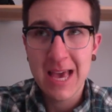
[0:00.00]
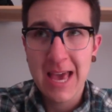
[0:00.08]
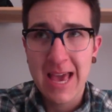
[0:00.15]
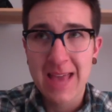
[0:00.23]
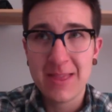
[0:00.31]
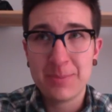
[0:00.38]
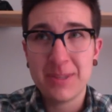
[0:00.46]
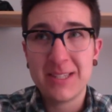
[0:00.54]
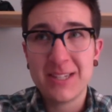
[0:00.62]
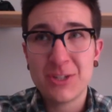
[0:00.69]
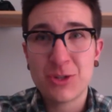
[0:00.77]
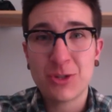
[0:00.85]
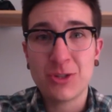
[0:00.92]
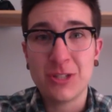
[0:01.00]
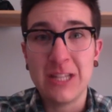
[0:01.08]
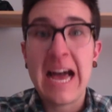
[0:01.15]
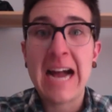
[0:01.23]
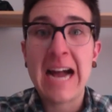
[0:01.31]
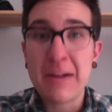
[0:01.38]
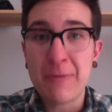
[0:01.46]
and the potential
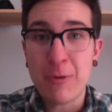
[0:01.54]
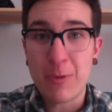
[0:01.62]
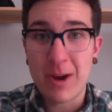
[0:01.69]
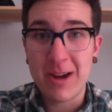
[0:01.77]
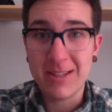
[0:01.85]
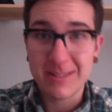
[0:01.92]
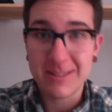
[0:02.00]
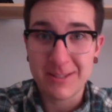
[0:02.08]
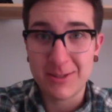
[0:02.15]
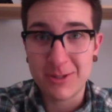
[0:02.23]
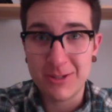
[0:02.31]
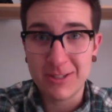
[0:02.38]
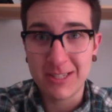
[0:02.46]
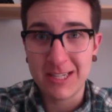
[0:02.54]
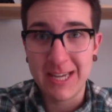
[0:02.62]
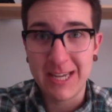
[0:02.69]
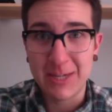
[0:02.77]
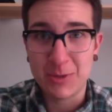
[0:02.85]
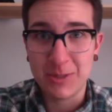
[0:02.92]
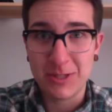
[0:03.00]
lack of awareness to certain
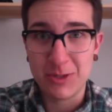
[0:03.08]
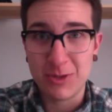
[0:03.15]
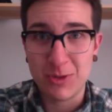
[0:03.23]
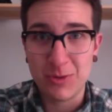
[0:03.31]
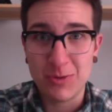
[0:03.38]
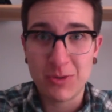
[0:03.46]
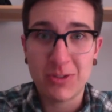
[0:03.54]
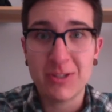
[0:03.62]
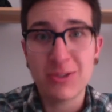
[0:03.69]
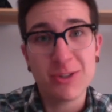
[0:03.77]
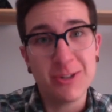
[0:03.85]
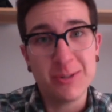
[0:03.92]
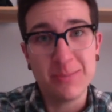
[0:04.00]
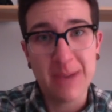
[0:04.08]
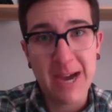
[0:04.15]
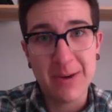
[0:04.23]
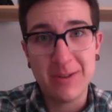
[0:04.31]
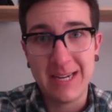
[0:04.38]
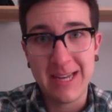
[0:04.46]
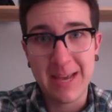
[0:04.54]
contextual issues or to certain power
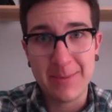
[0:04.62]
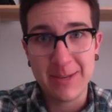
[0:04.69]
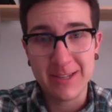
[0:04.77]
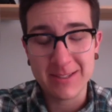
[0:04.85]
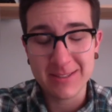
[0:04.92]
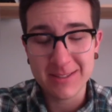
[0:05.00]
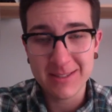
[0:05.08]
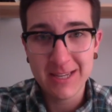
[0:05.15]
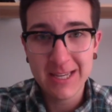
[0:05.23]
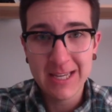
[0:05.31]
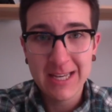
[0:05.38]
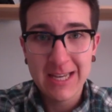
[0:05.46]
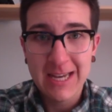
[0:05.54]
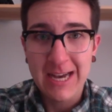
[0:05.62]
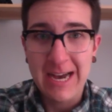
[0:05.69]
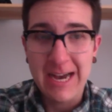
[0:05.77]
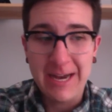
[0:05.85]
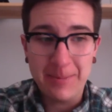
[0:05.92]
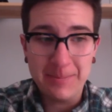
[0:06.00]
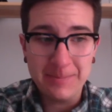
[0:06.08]
dynamics.
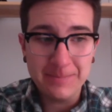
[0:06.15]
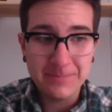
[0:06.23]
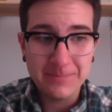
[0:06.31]
And